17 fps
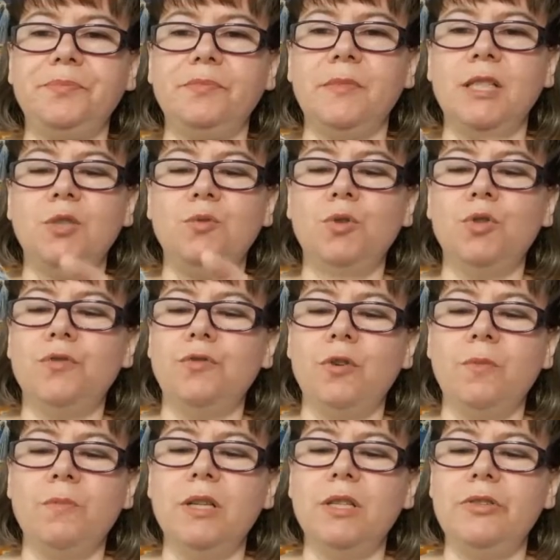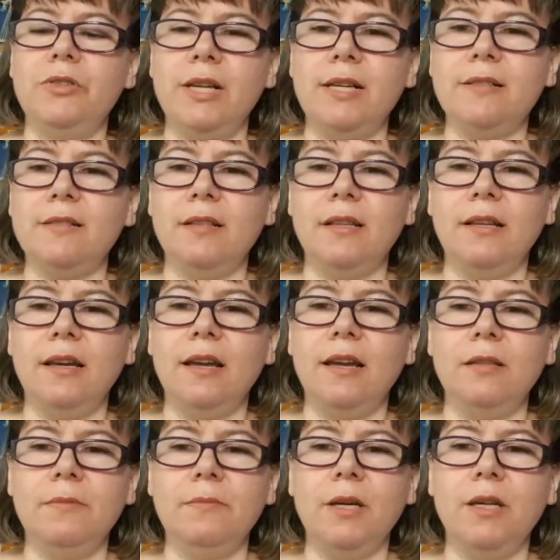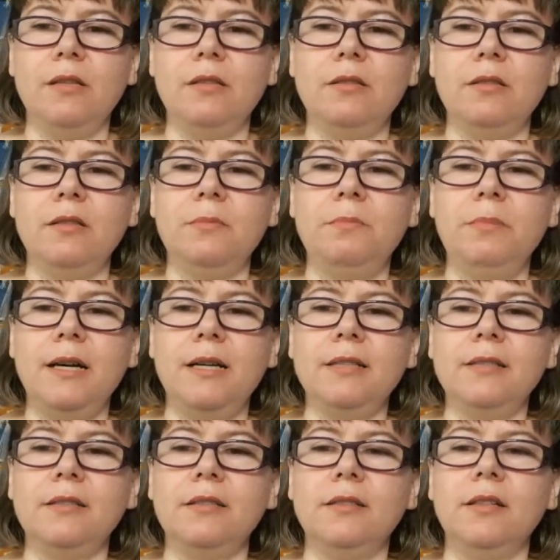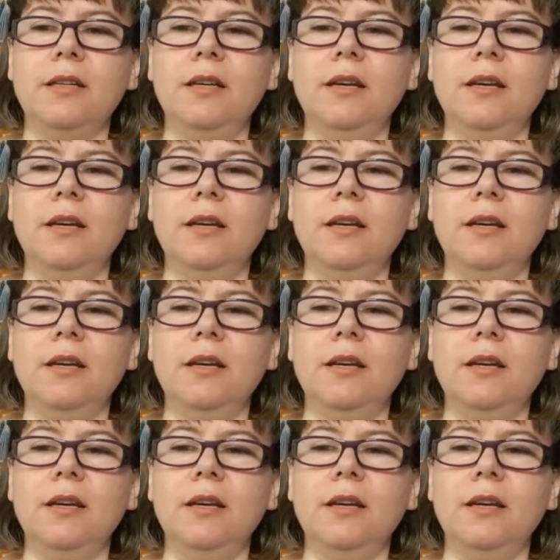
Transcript: This was from a dress that I had made in the past.